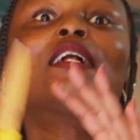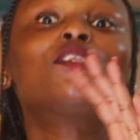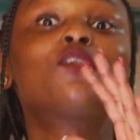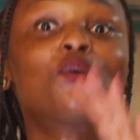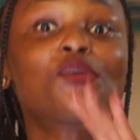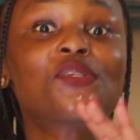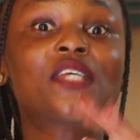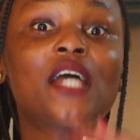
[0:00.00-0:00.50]

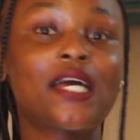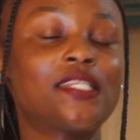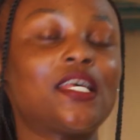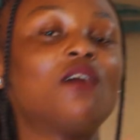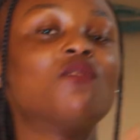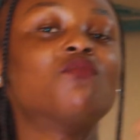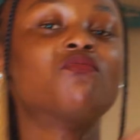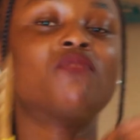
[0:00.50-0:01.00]
those guys
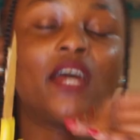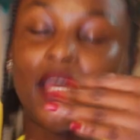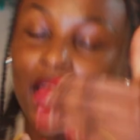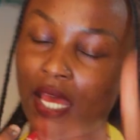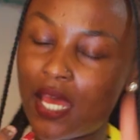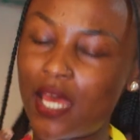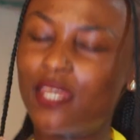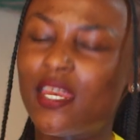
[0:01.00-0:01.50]
are way
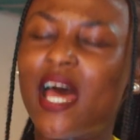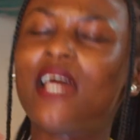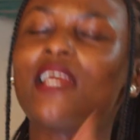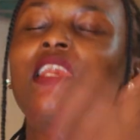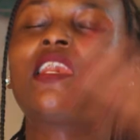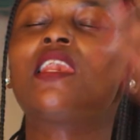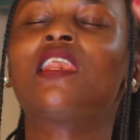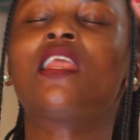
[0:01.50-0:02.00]
ahead.
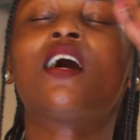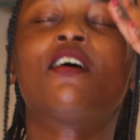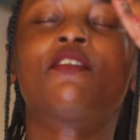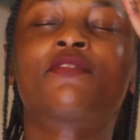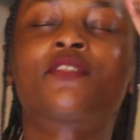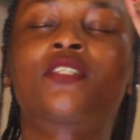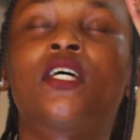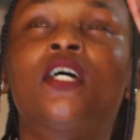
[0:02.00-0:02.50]
I
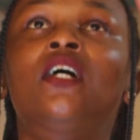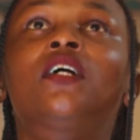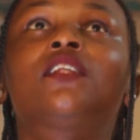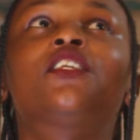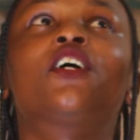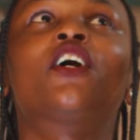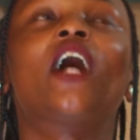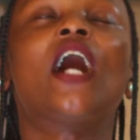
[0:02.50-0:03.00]
loved
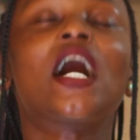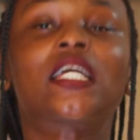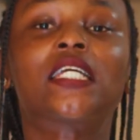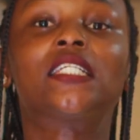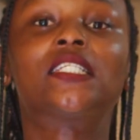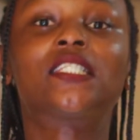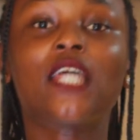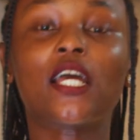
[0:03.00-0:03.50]
their
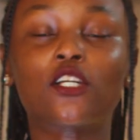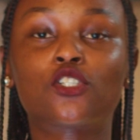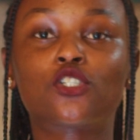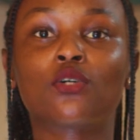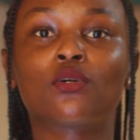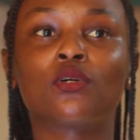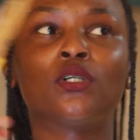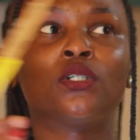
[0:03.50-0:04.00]

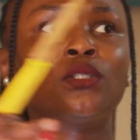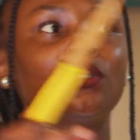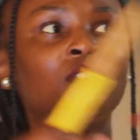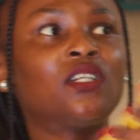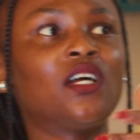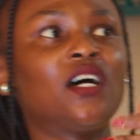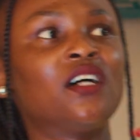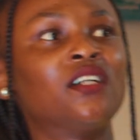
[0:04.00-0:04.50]

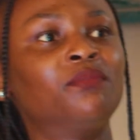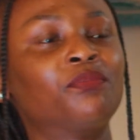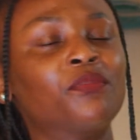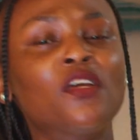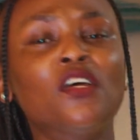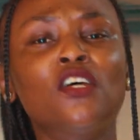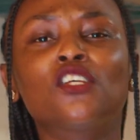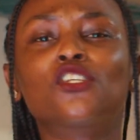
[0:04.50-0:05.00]
architectural
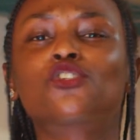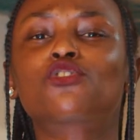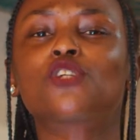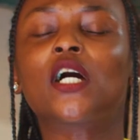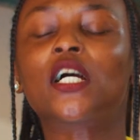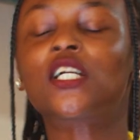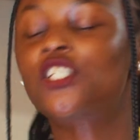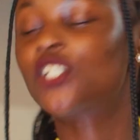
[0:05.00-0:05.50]

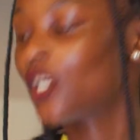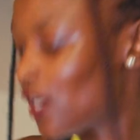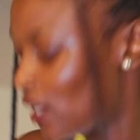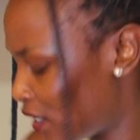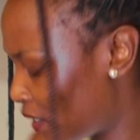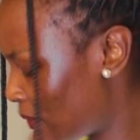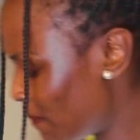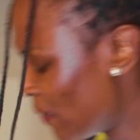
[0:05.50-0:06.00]

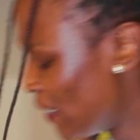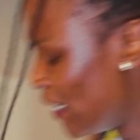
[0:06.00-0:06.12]
structure.